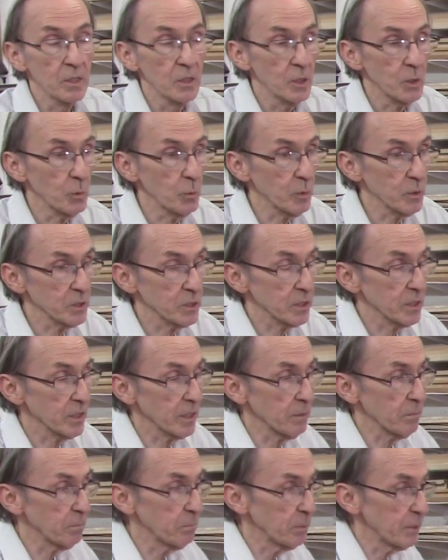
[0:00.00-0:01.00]
who wants to
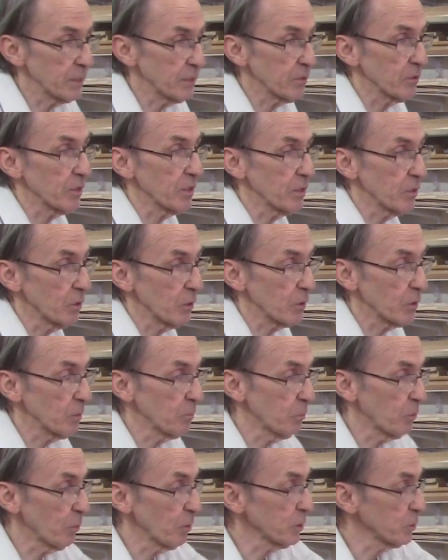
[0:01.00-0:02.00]
cut bigger and longer
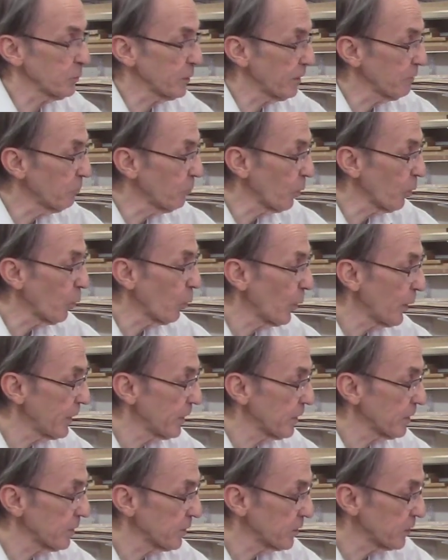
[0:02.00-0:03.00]
boards. We have more weight
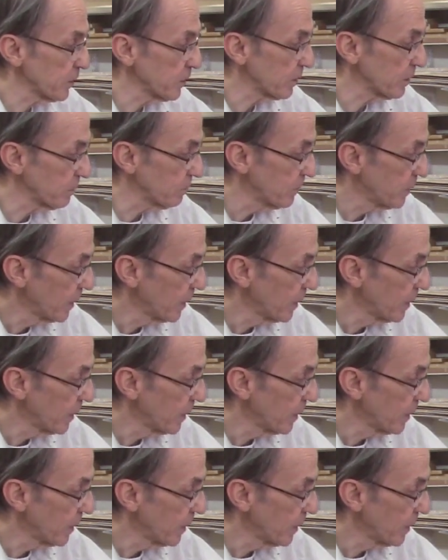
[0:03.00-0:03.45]
on the system.